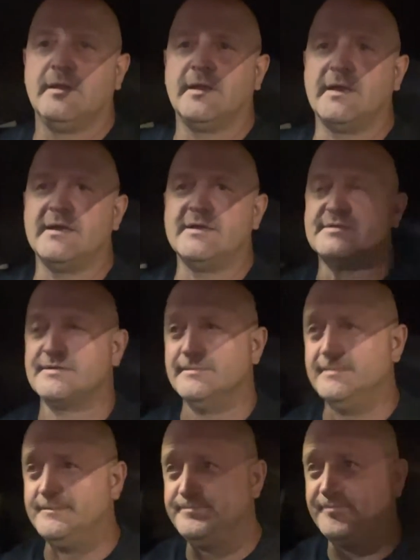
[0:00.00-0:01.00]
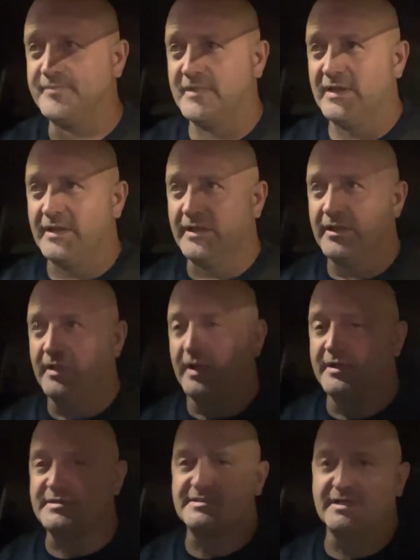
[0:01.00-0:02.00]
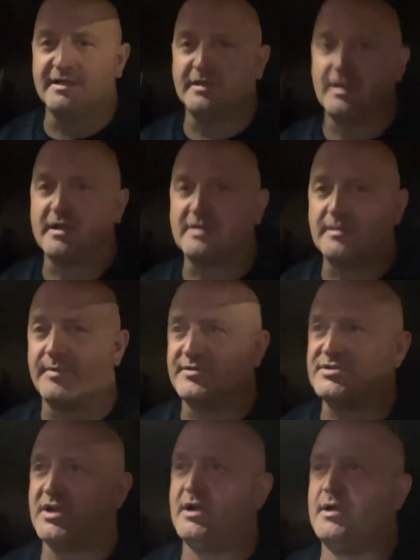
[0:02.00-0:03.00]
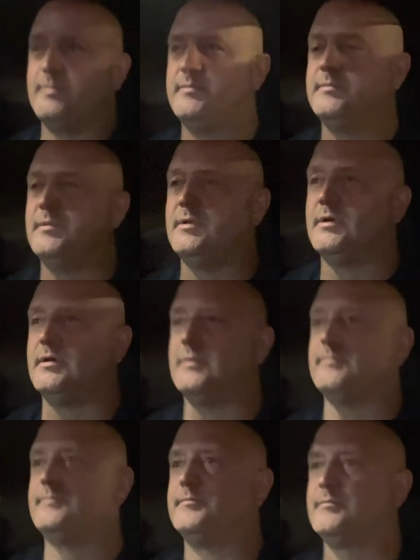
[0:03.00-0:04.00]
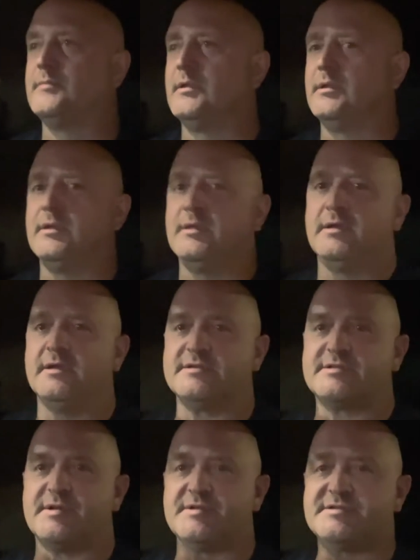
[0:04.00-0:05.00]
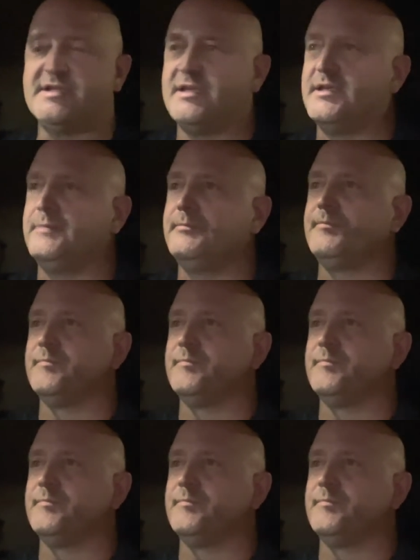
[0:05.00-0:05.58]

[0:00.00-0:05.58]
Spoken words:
Hey guys, I just locked up a job. It's Thursday.